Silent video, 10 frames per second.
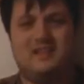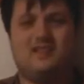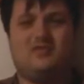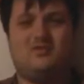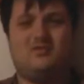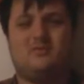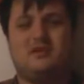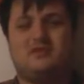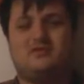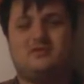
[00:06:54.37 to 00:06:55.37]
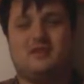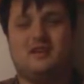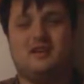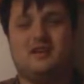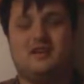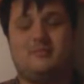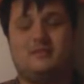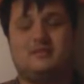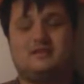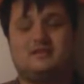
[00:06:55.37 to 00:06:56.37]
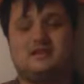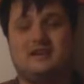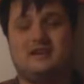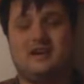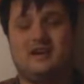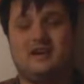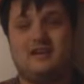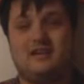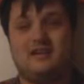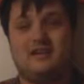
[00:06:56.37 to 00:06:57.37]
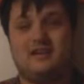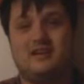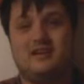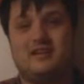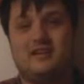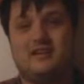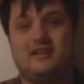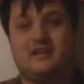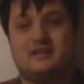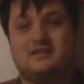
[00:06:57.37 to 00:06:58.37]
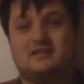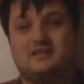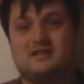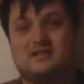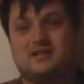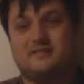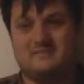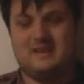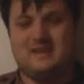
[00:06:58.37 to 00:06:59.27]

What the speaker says: They do manage to kill it, but it's still harder than necessary.